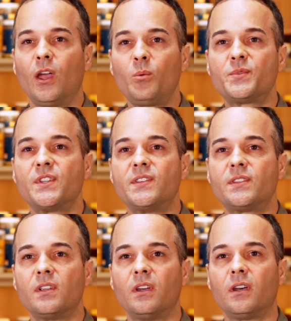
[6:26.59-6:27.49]
helps
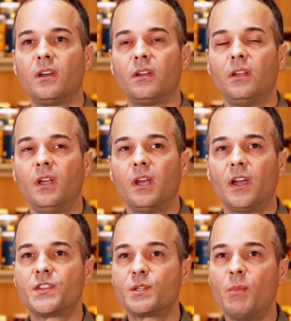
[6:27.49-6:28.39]
a
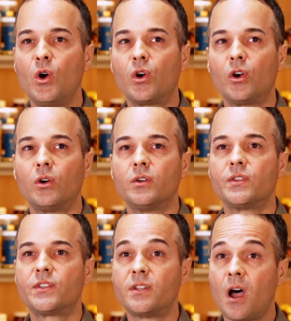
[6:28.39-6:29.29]
smoker
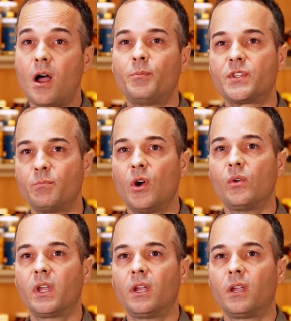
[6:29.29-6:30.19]
stop
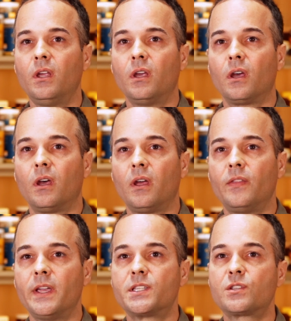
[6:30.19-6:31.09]
smoking.
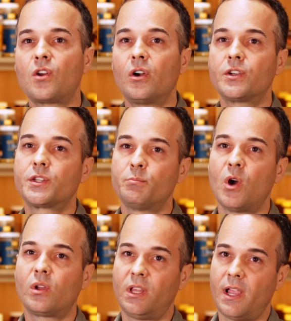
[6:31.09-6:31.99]
They start to
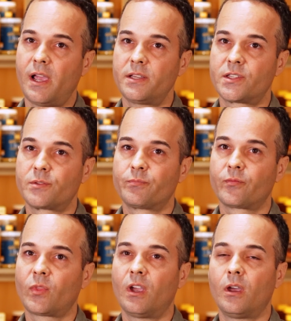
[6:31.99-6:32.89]
smoke less
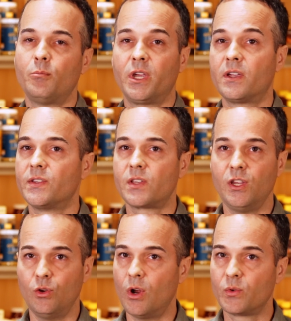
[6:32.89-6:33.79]

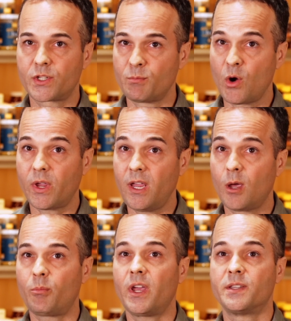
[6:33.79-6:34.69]
because you don't smoke
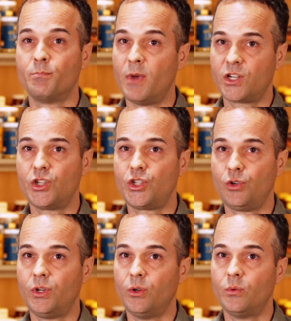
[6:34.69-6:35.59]
hemp as much as
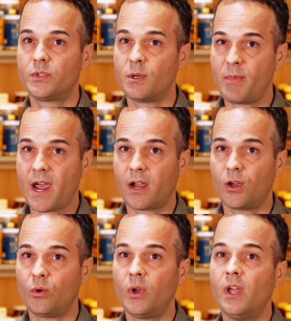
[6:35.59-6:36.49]
you do
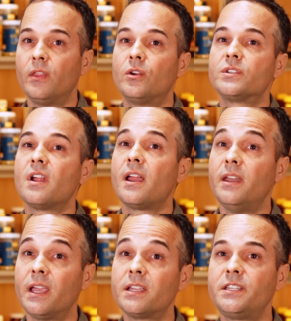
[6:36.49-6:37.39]
tobacco. There's
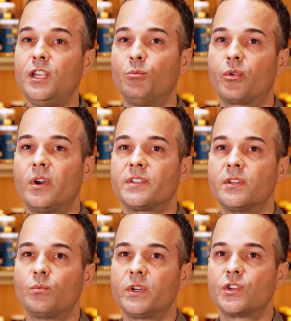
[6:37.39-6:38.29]
not nicotine
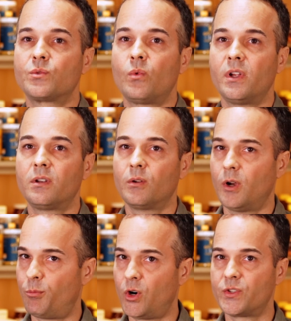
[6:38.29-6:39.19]
present, which is what
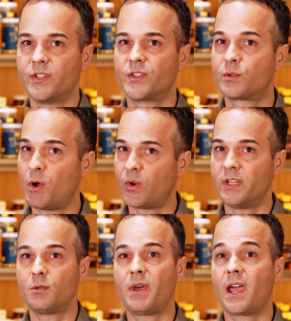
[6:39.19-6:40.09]
a person
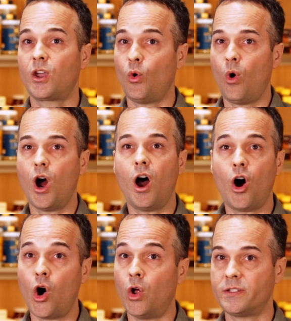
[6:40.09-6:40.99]
smoking tobacco
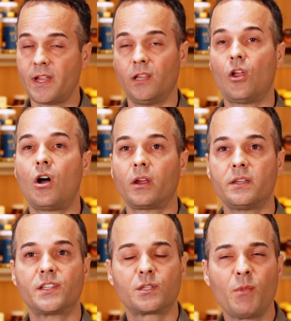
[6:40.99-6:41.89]
all day
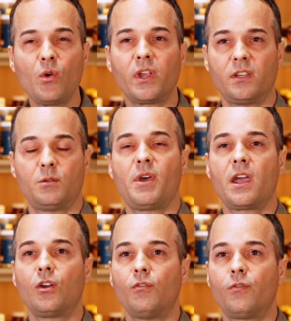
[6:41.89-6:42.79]
long is smoking
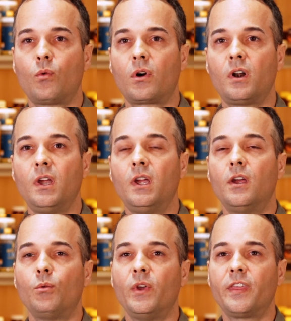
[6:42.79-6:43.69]
tobacco for.
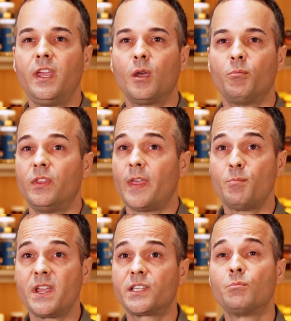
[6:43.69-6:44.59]
With hemp,
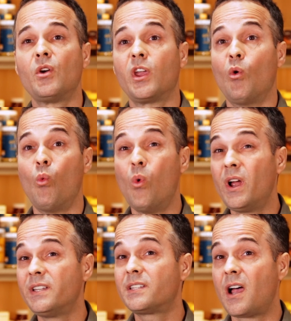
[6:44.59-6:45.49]
they may smoke it
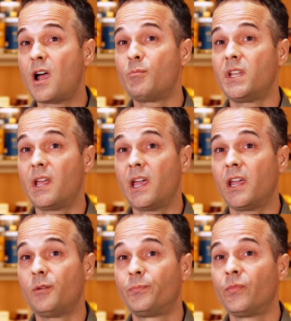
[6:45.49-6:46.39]
one time a
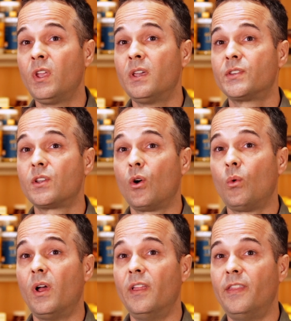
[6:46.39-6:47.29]
day.
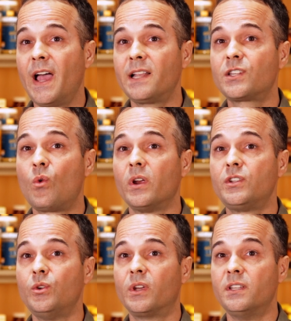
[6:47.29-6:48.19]
So that's
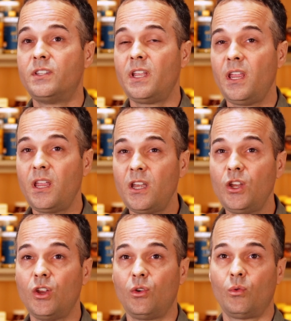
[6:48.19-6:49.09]
going to
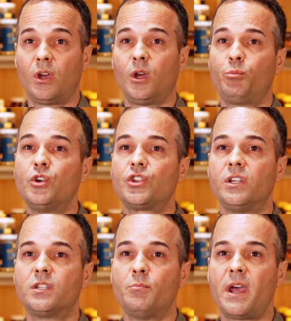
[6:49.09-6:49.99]
continue
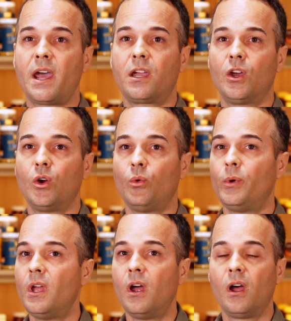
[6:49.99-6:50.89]
pushing
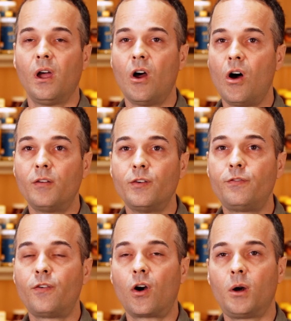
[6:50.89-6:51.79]
tobacco off
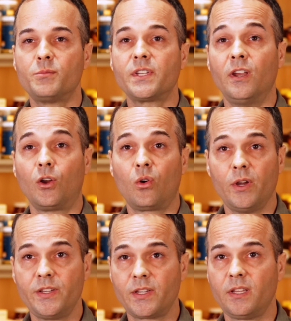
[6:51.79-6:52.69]
of farms,
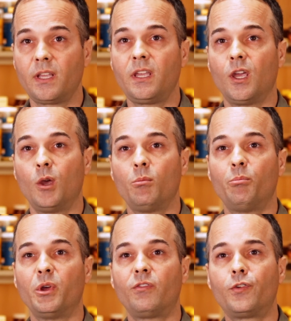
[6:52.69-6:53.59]
increasing the hemp.
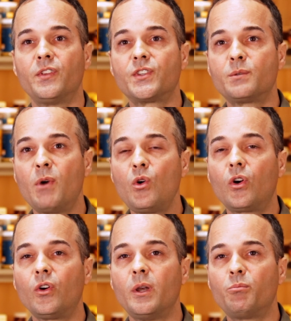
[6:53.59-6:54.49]
But for the
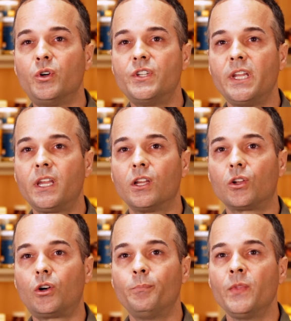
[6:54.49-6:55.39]
smoker in
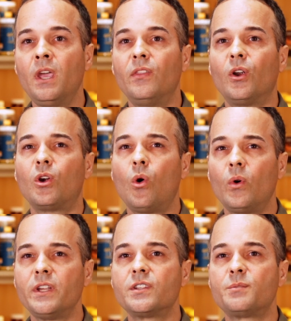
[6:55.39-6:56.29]
particular, they're
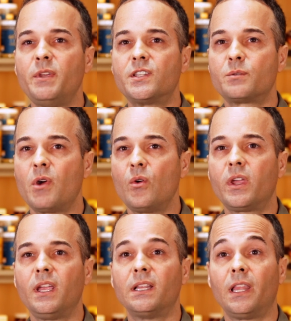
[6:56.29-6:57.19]
going to be
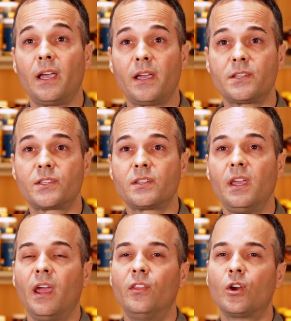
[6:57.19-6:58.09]
smoking
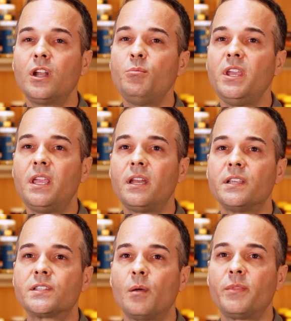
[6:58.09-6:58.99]
less, and they're going to be
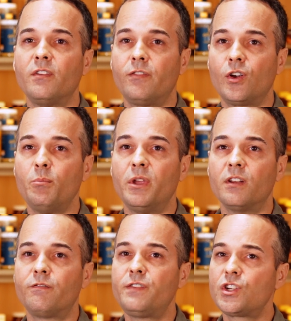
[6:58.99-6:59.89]
getting something very
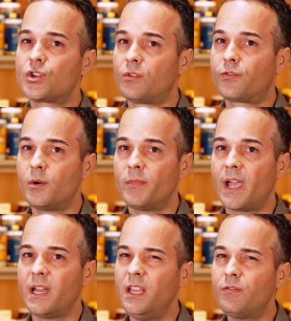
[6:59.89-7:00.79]
beneficial from
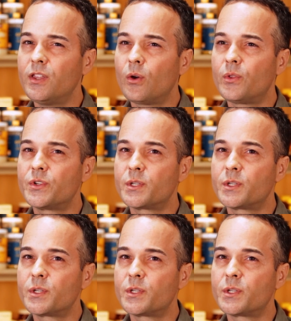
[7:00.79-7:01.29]
that. Even though they're